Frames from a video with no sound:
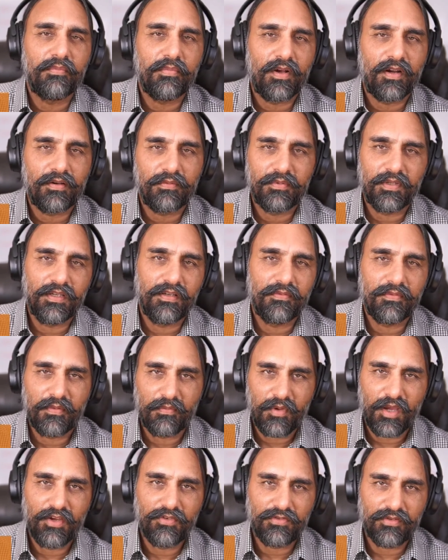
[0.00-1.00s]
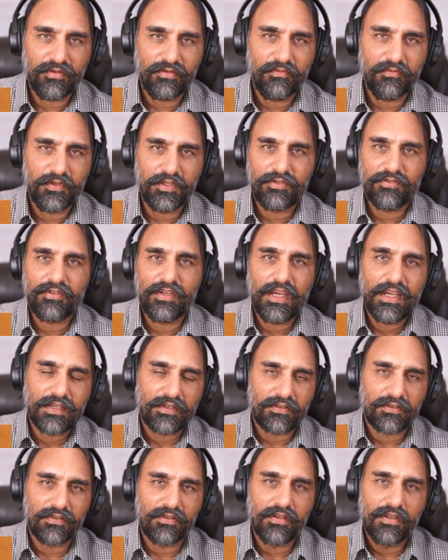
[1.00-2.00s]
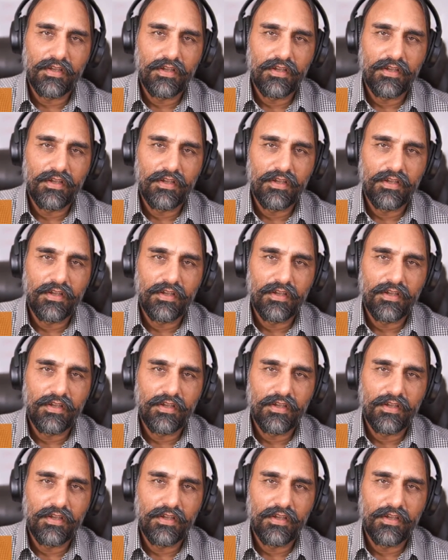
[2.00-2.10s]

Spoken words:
parts of the information, which it